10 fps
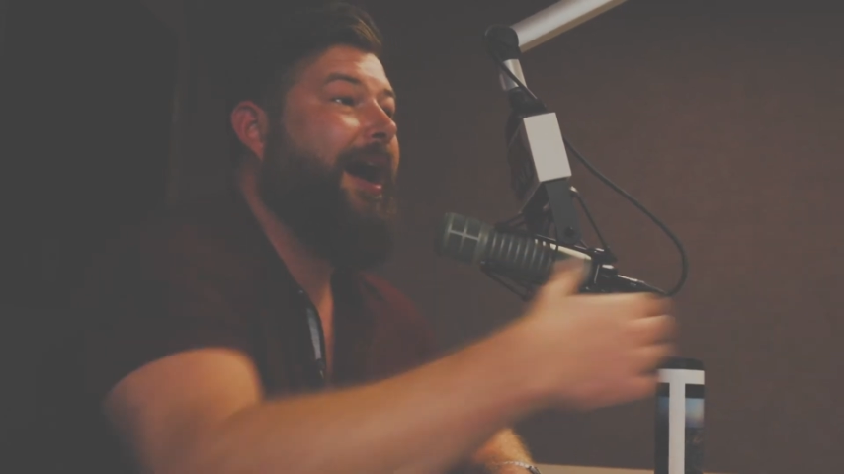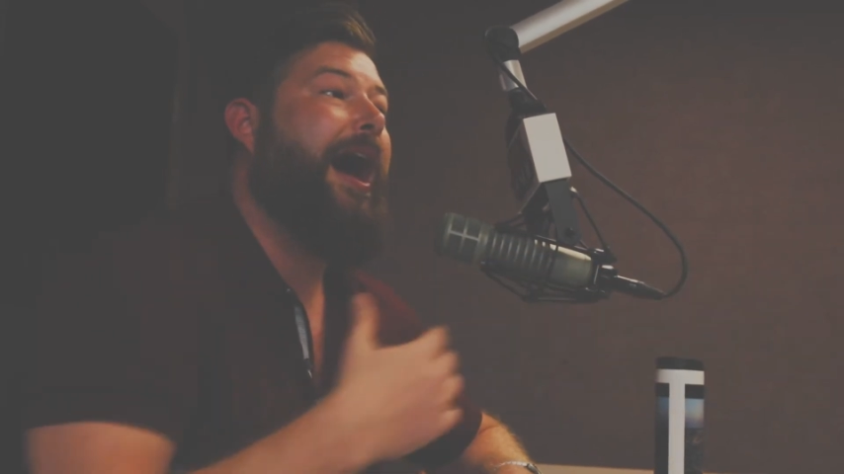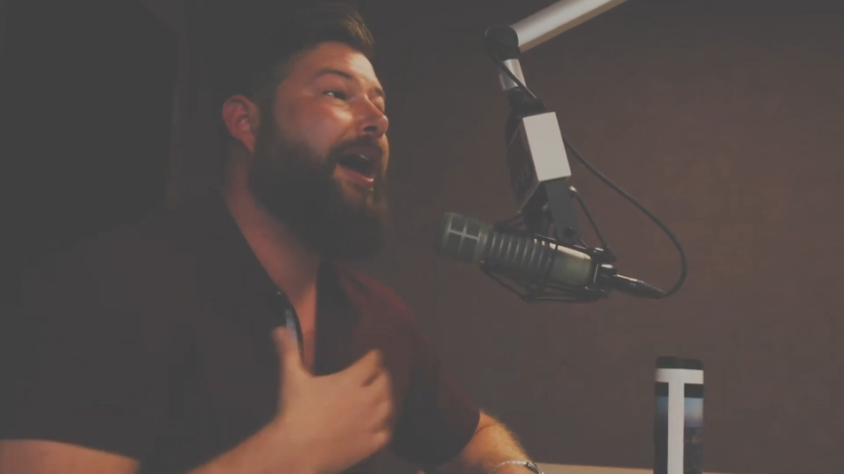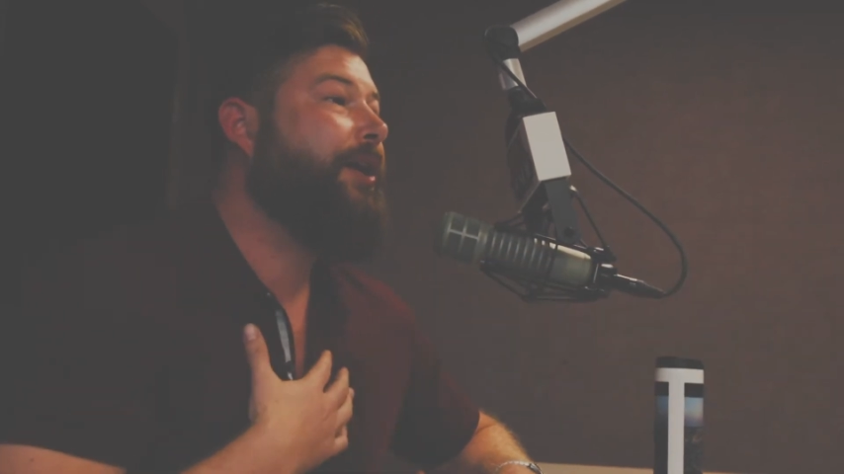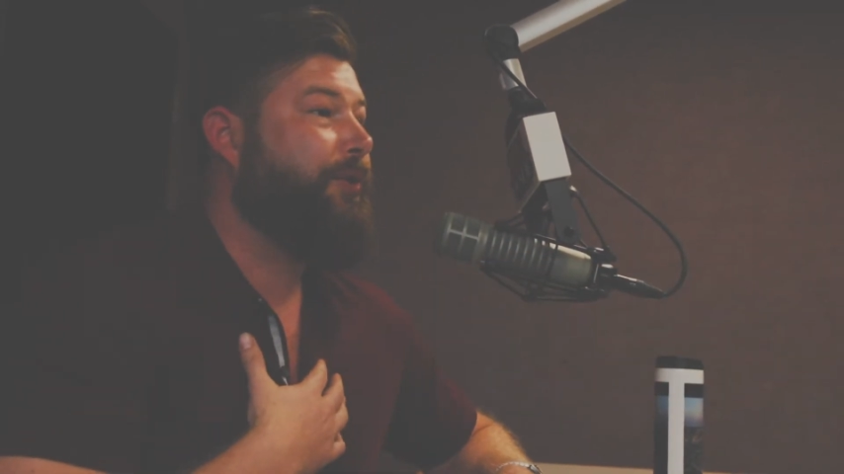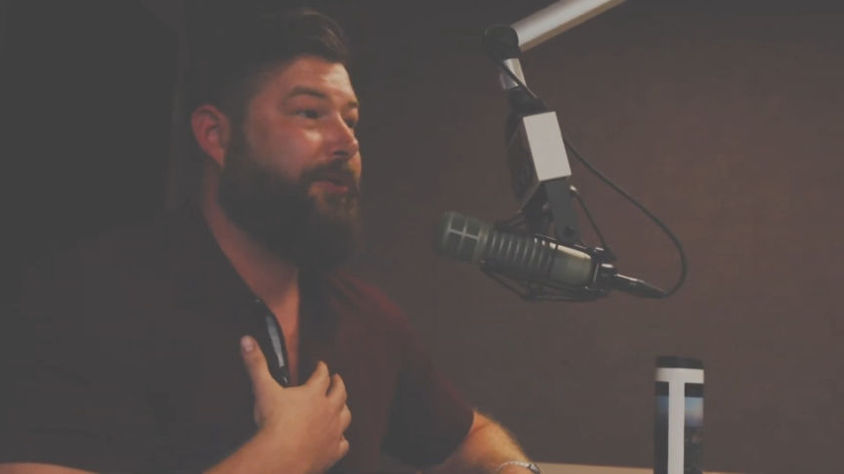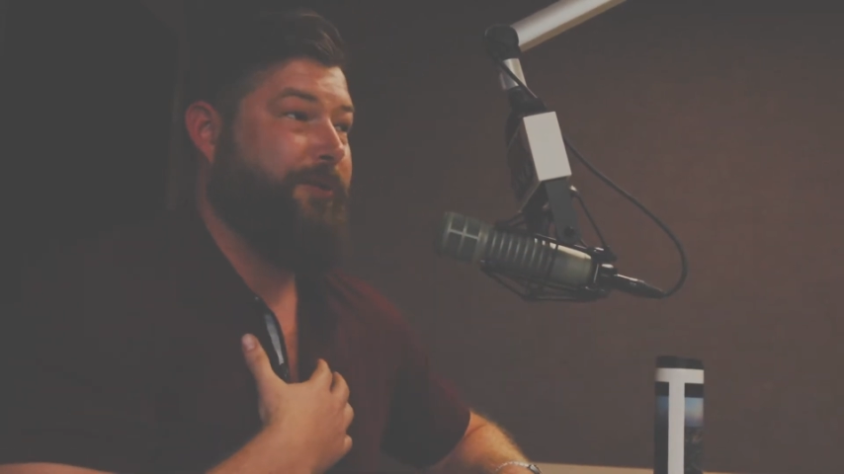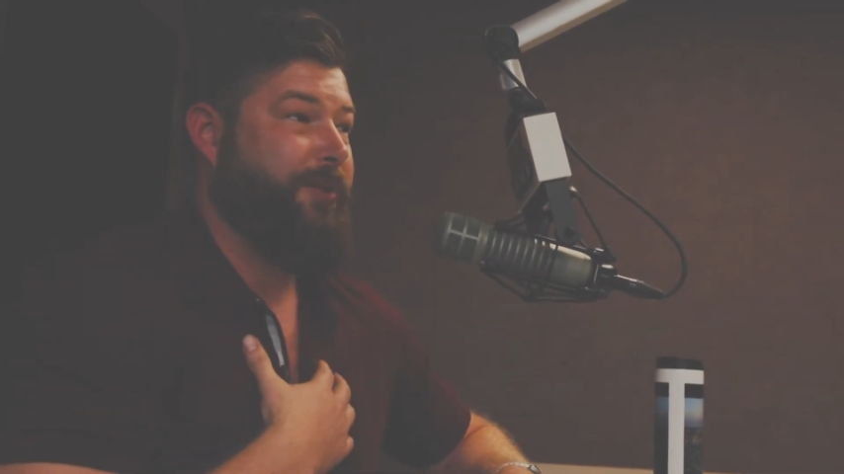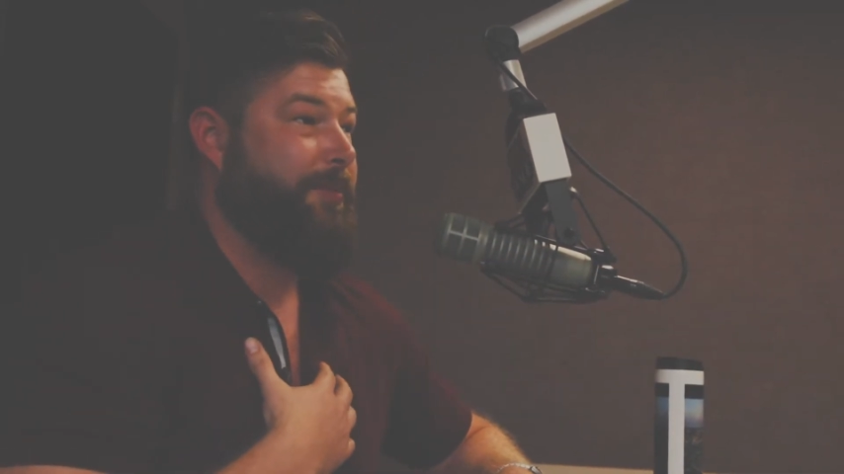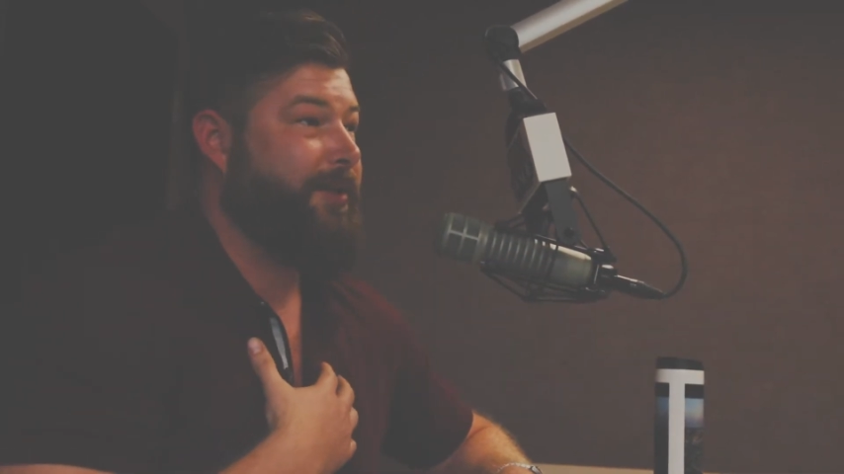I go through
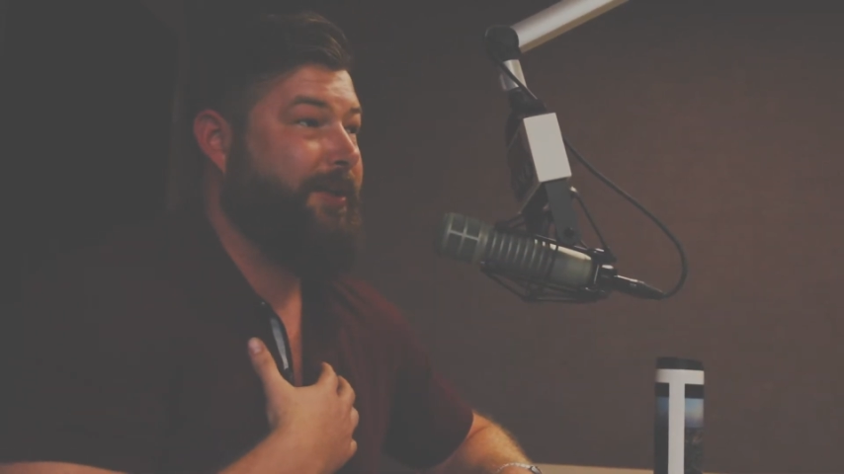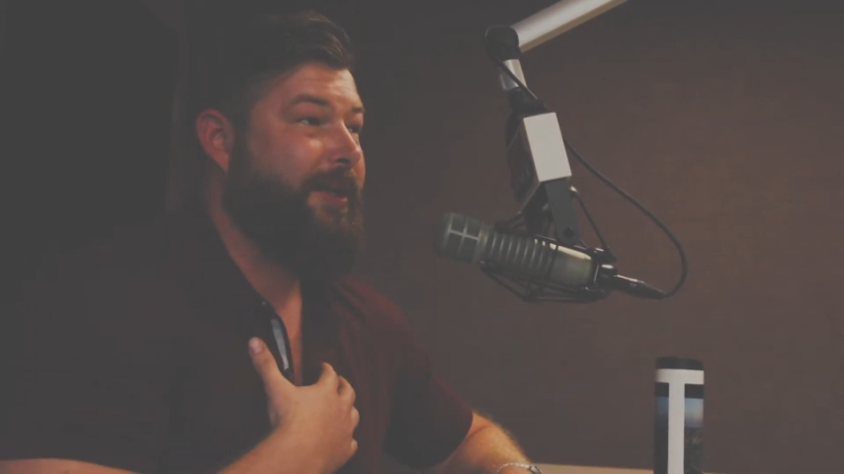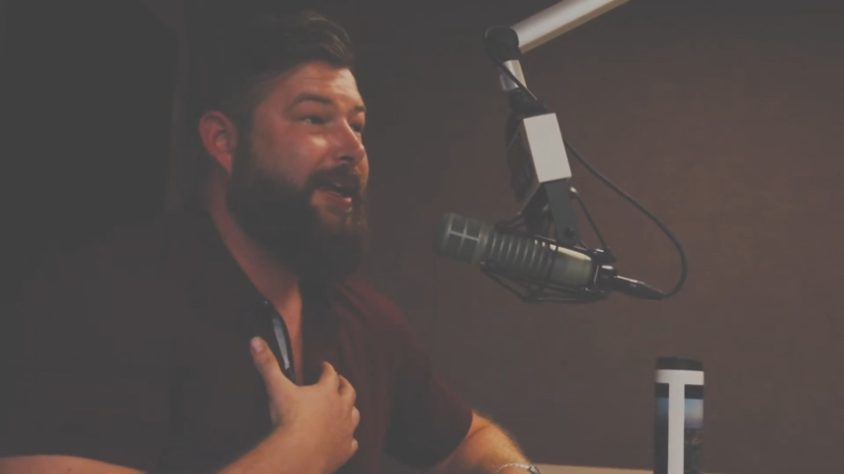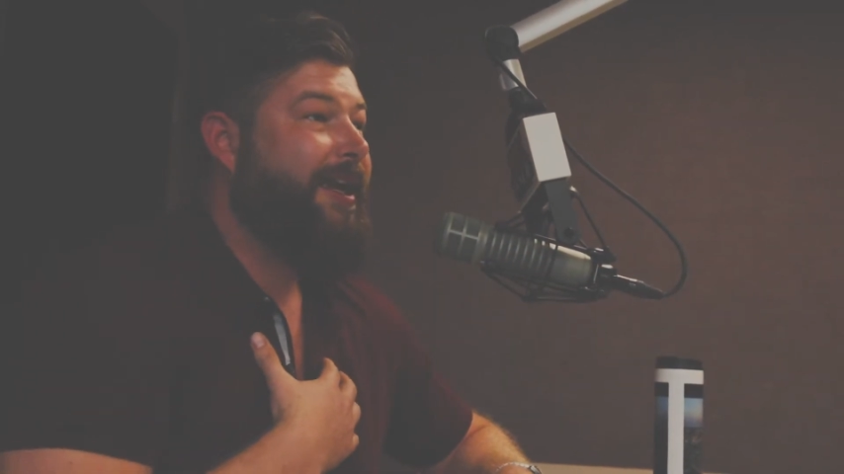something.